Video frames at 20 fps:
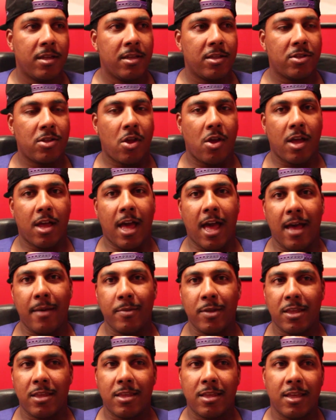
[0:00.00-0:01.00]
Start
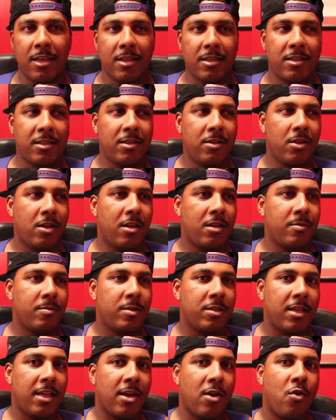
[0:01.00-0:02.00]
copping kicks, you know what I'm
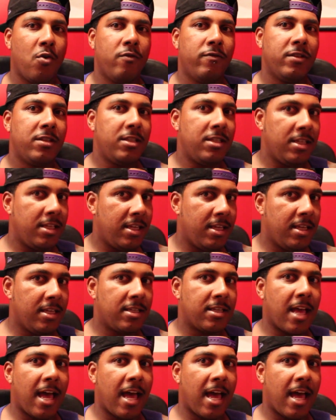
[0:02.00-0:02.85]
saying, overseas,